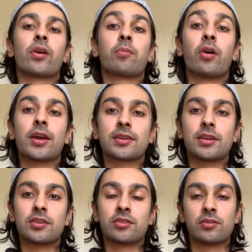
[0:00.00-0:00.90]
product
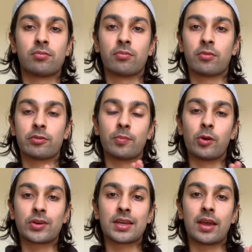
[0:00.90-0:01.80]
is from
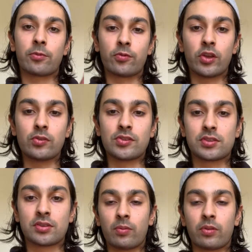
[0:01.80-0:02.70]
looking at reviews.
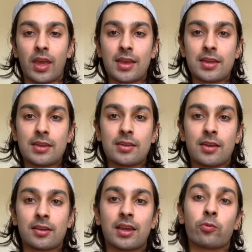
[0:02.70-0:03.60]
They
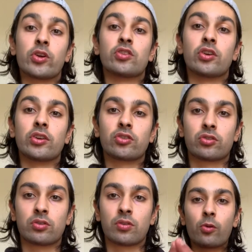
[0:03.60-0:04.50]
can
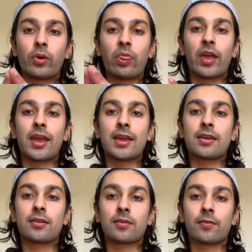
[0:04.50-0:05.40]
research. When they
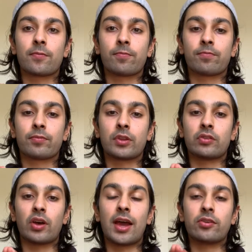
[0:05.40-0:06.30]

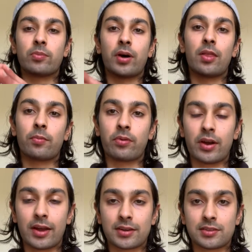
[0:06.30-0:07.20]
decide to buy the
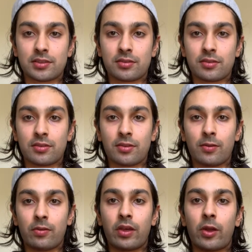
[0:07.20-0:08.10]
product,
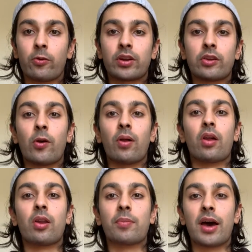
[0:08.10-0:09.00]
they already know a lot
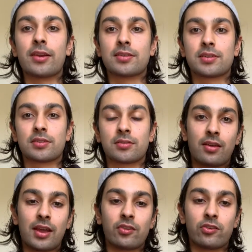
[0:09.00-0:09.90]
about it.
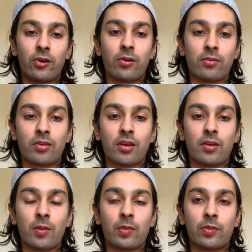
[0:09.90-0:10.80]
And so
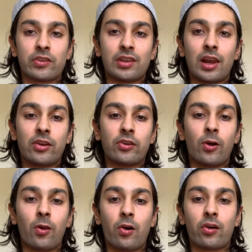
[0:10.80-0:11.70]
the seller no
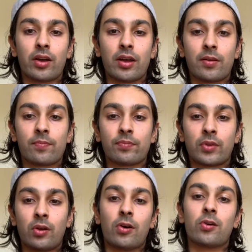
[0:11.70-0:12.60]
longer
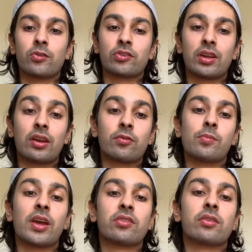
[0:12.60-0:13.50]
holds an
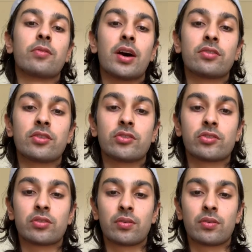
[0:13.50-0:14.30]
information advantage,